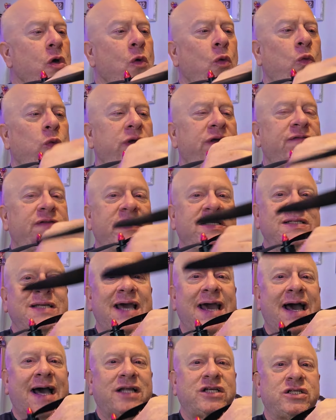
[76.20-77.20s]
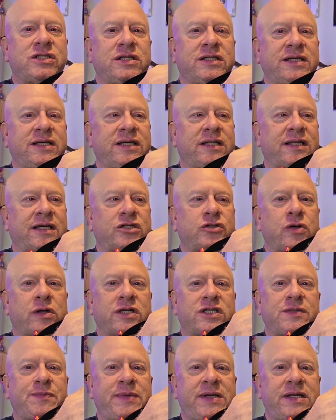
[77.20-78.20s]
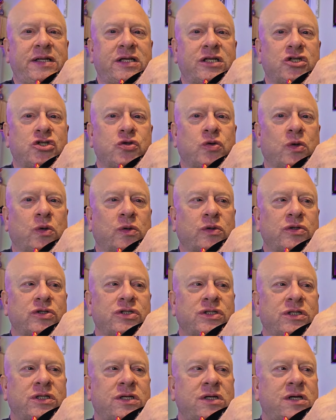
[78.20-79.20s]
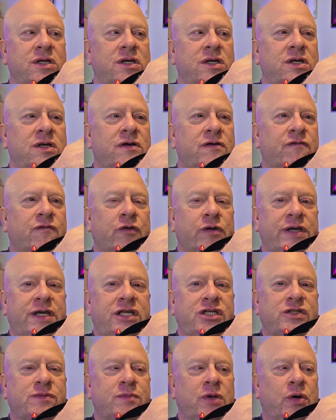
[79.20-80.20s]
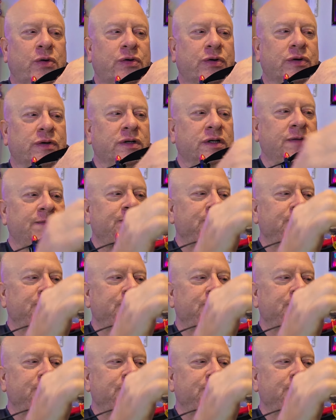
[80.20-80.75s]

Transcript: We've attached the electronic speed controllers for each motor,